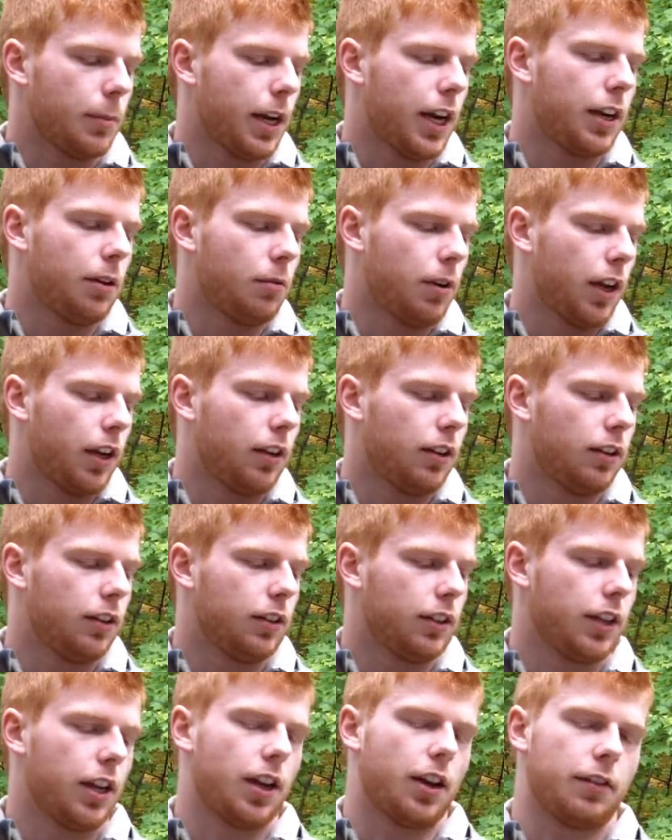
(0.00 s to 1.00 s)
But anyway,
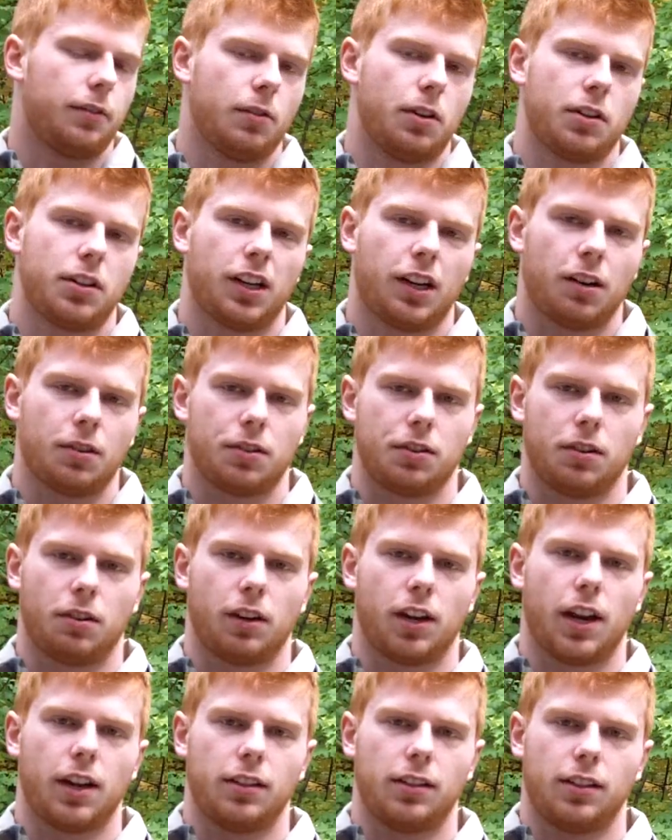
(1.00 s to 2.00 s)
yeah, if you want to check out
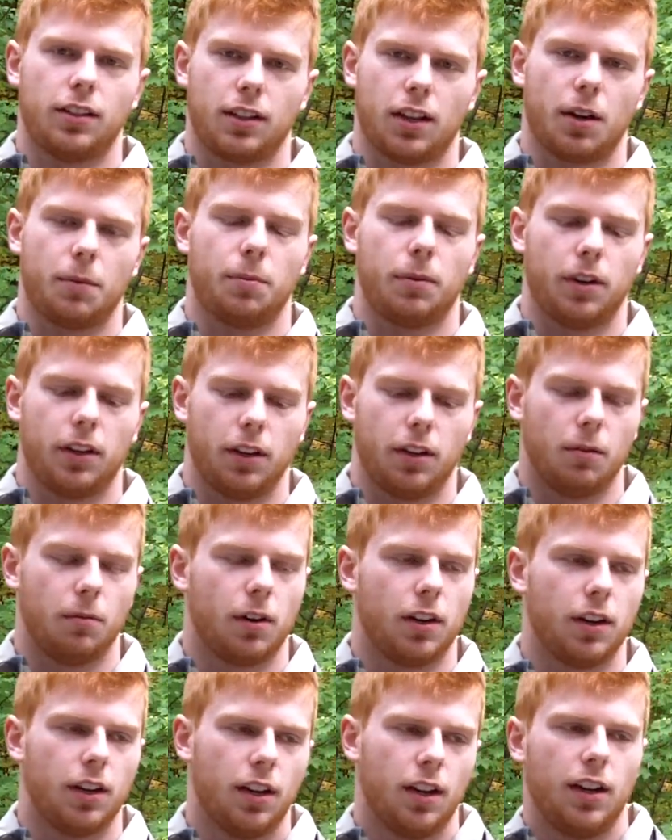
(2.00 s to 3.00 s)
Sergey's, he's got a pretty
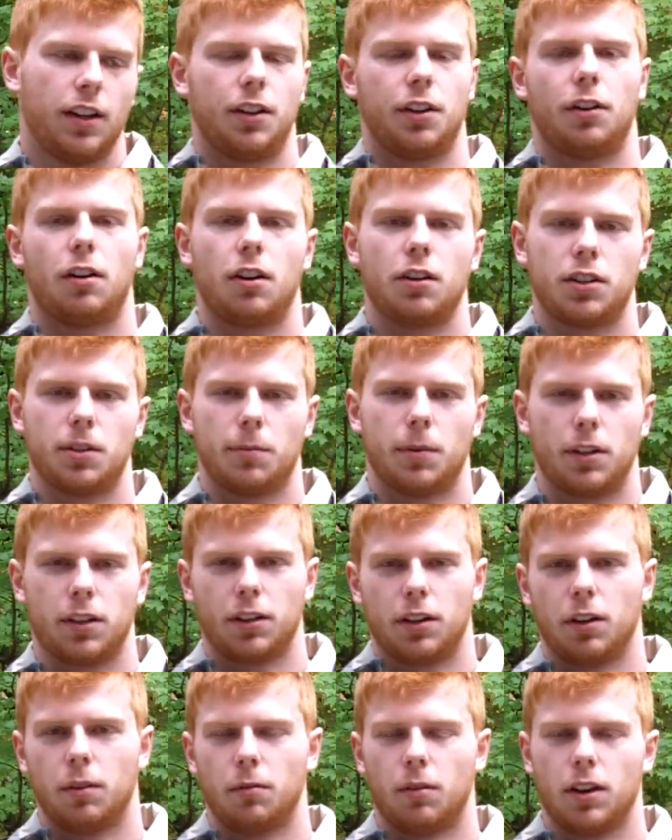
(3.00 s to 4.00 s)
good one. There are some
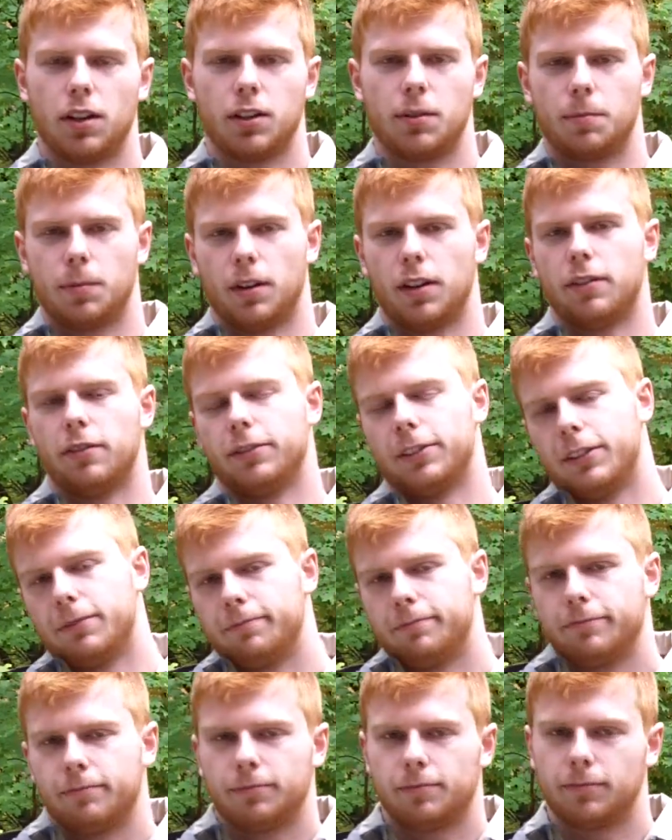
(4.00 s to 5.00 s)
other good ones, but
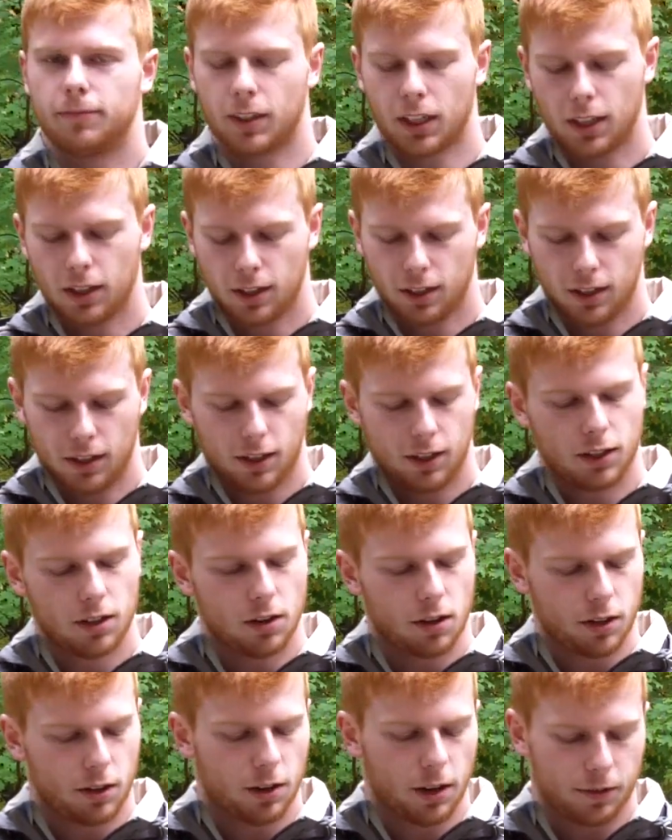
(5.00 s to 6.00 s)

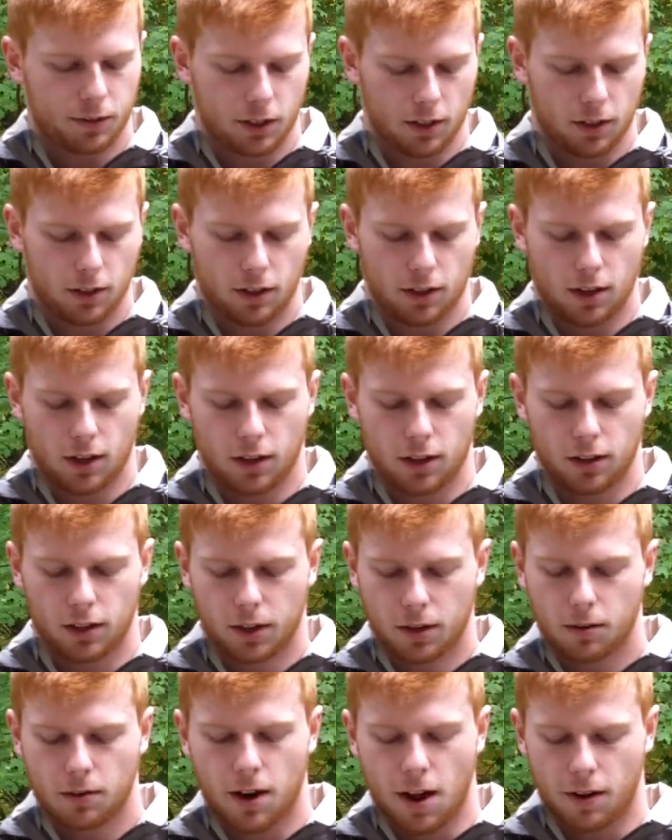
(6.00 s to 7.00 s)
you'll have to
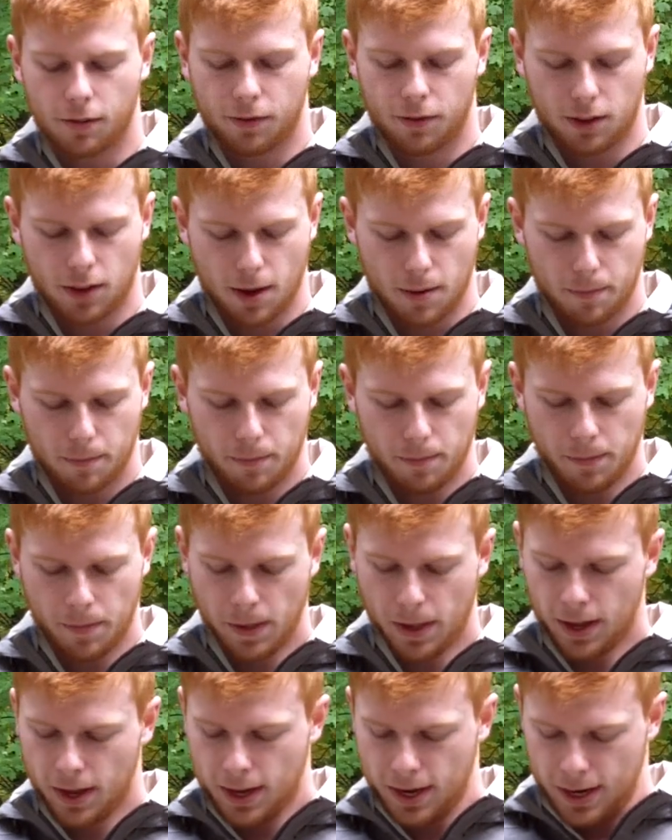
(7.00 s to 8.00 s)
look around for them.
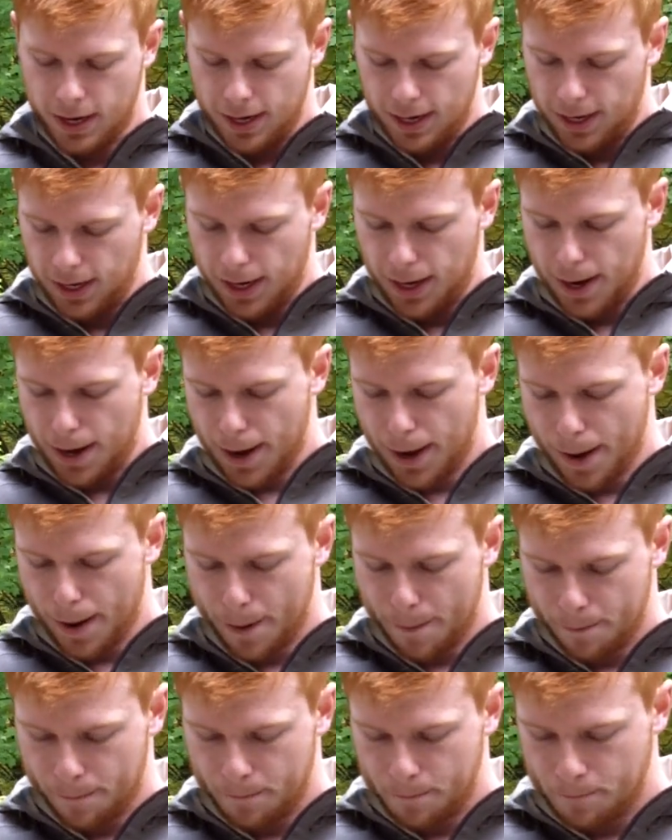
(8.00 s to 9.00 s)

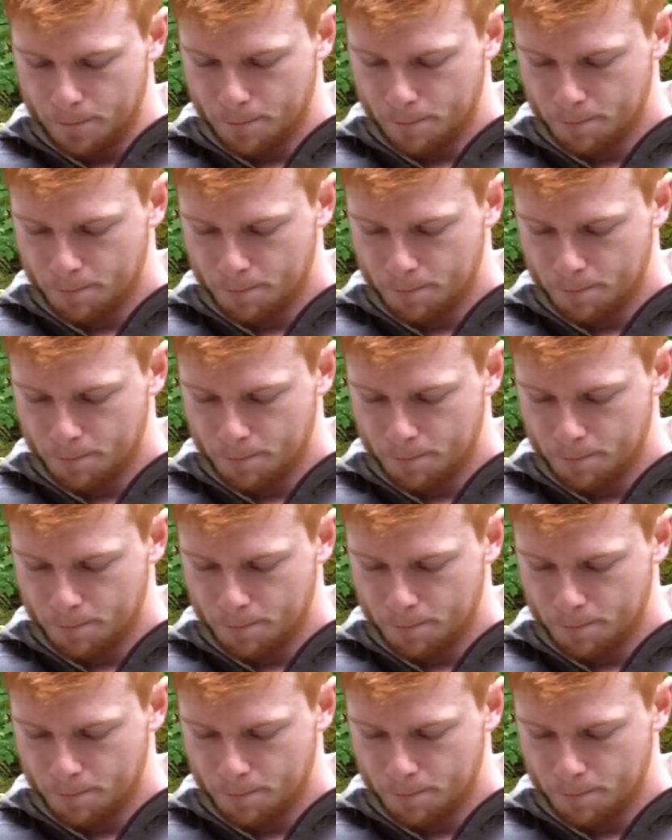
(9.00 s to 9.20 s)
Trying